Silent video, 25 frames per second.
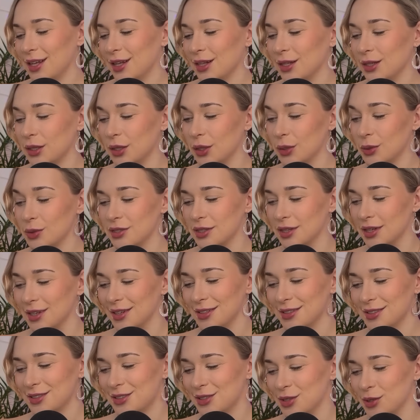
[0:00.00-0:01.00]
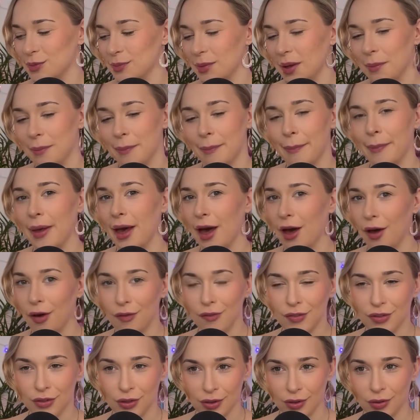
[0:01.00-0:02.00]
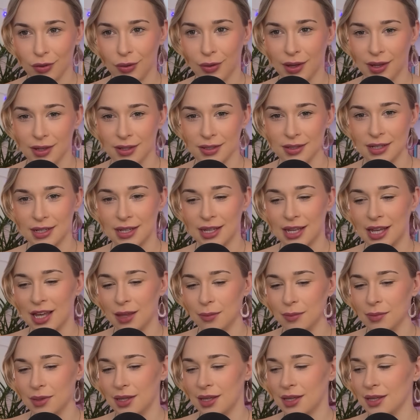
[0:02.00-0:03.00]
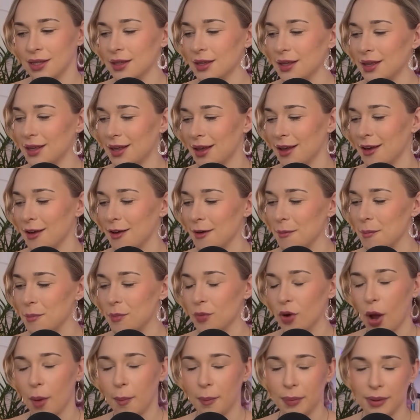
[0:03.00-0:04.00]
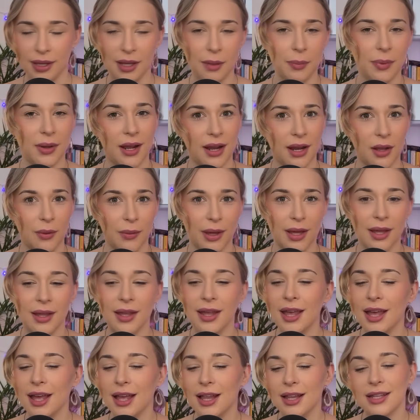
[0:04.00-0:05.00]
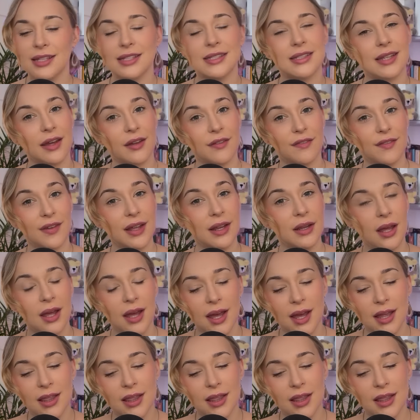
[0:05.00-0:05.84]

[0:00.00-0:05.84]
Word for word: closer to my mouth so that you guys can hear me um, properly. But anyway, let's dive in.